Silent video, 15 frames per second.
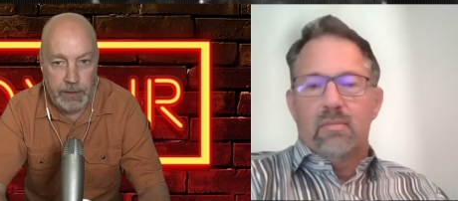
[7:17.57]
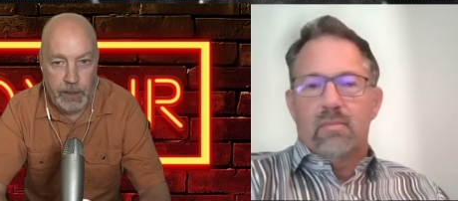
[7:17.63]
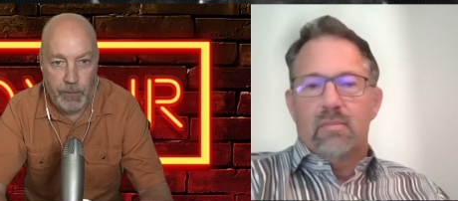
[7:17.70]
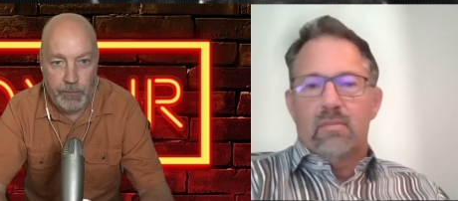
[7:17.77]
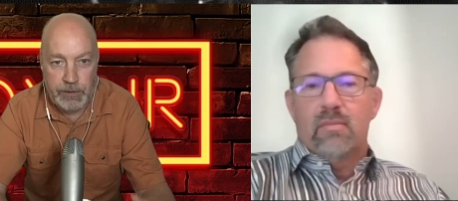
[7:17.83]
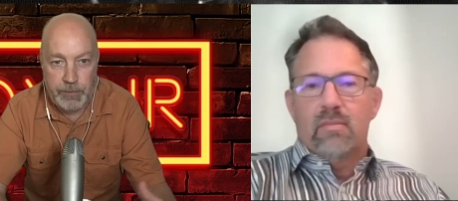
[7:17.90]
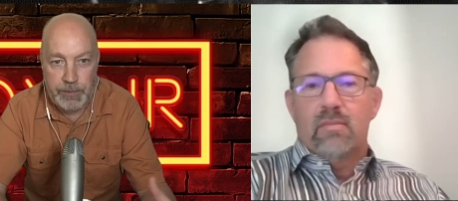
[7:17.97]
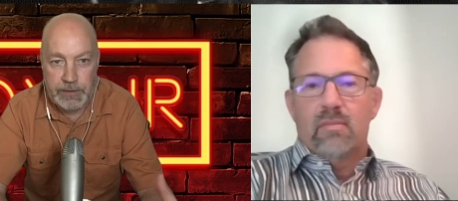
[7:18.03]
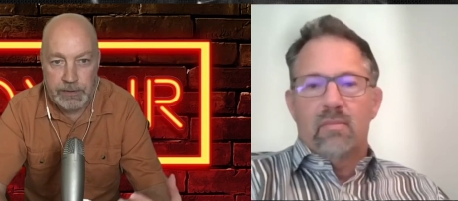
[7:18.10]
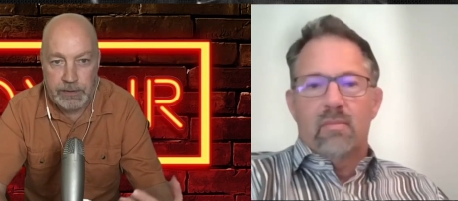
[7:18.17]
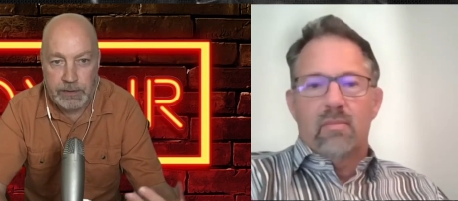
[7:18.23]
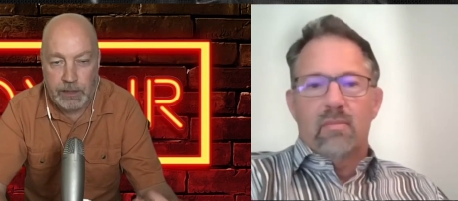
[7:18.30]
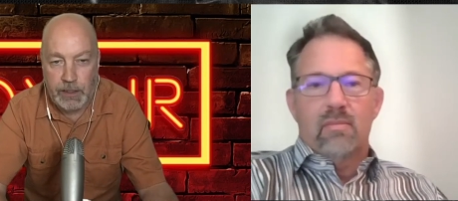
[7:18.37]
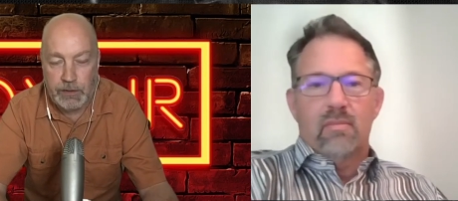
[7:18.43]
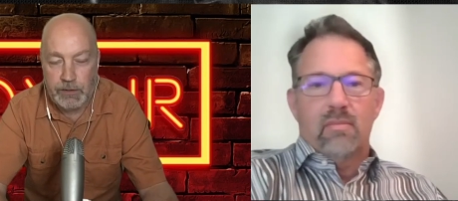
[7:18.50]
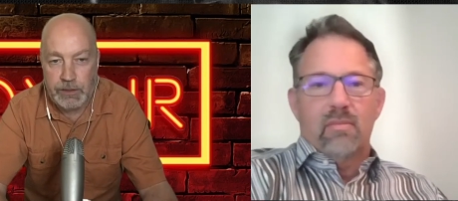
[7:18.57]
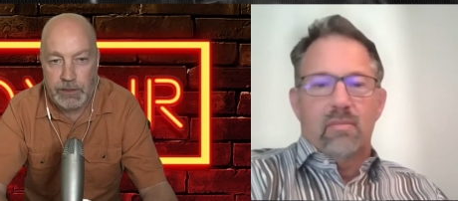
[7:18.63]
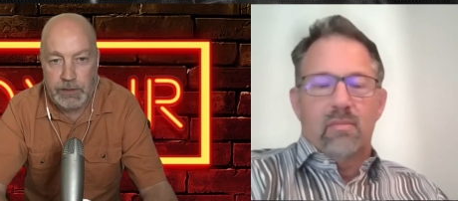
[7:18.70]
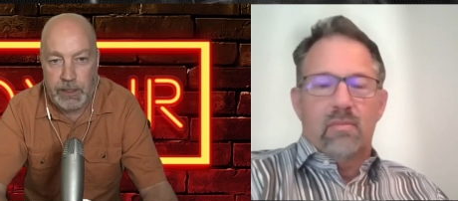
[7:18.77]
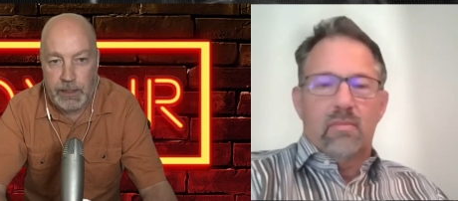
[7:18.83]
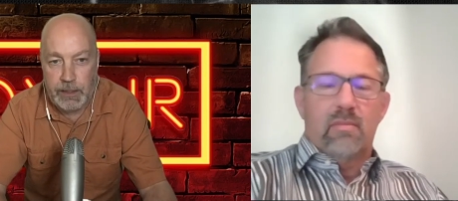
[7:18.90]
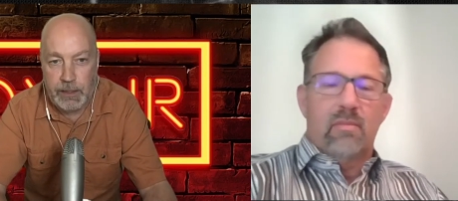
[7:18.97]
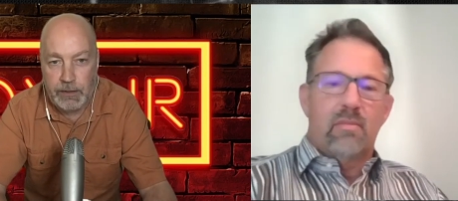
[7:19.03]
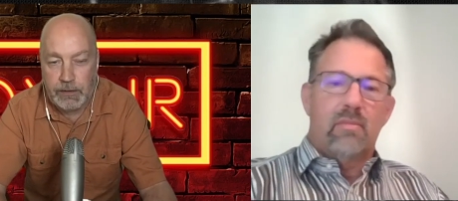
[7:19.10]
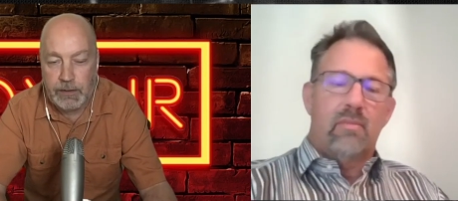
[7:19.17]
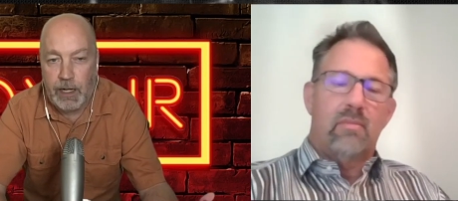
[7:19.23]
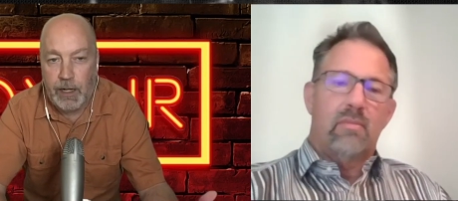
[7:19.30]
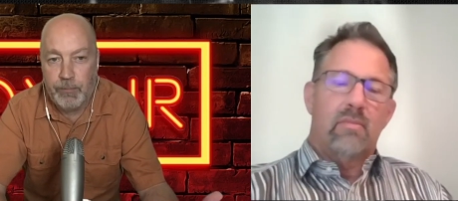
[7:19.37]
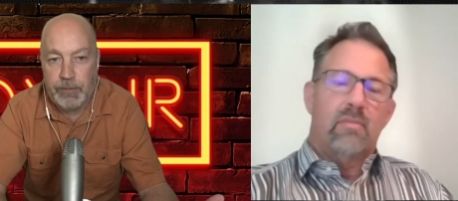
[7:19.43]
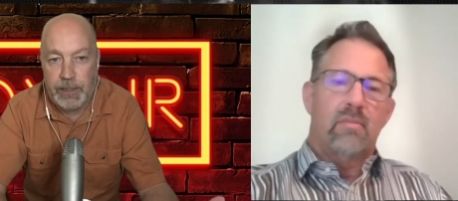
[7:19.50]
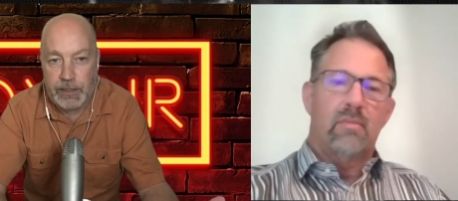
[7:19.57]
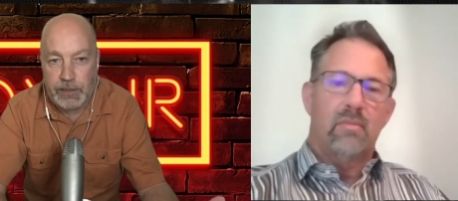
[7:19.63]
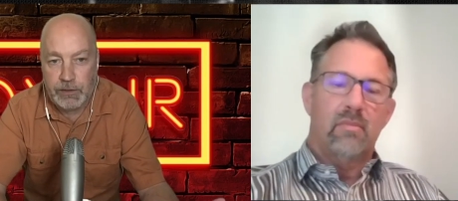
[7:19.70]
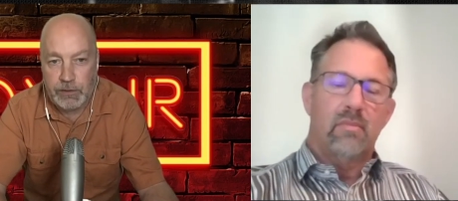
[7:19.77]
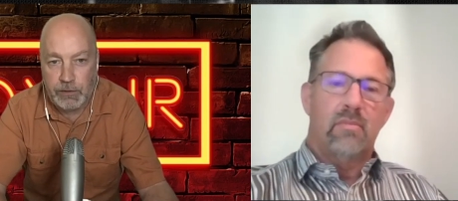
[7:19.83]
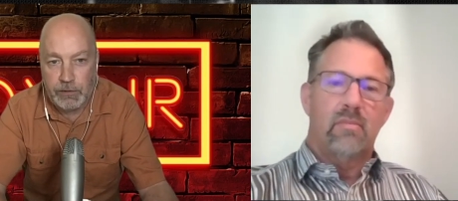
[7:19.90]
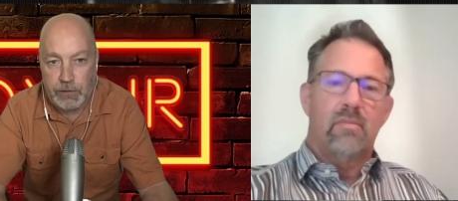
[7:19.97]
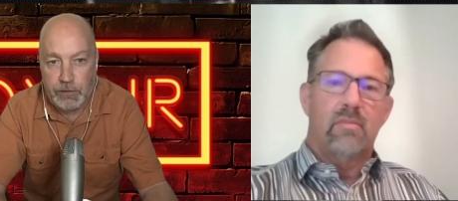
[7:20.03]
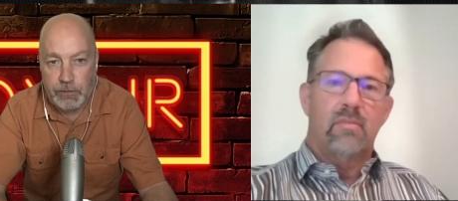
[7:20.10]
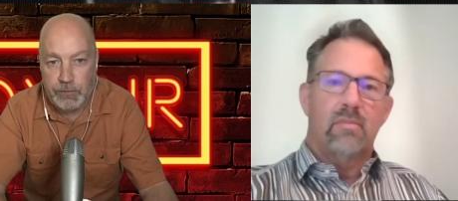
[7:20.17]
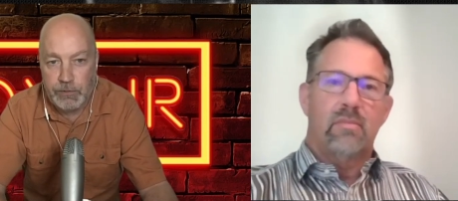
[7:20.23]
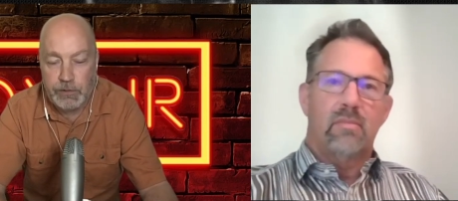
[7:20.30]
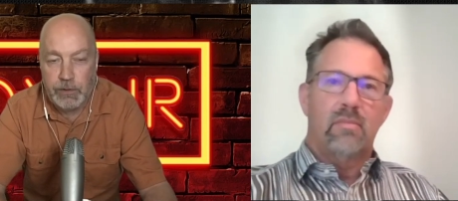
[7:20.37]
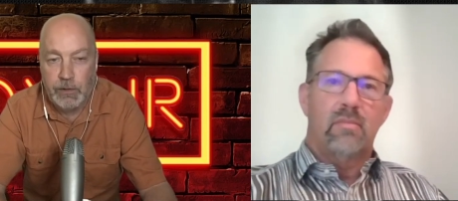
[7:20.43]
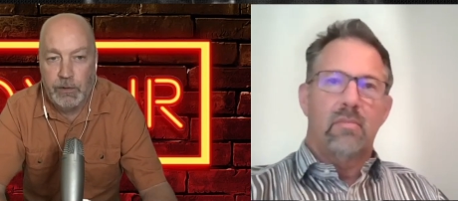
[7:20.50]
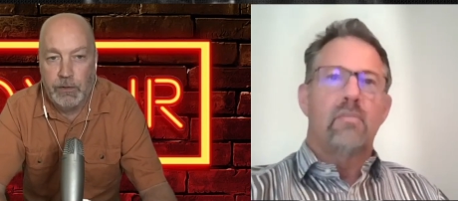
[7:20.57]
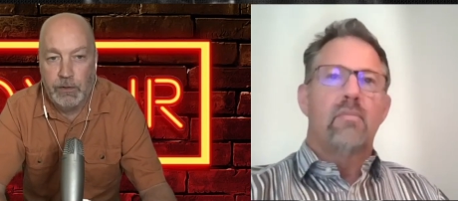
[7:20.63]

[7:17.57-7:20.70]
Speaker 1: It helps the business understand complex terms.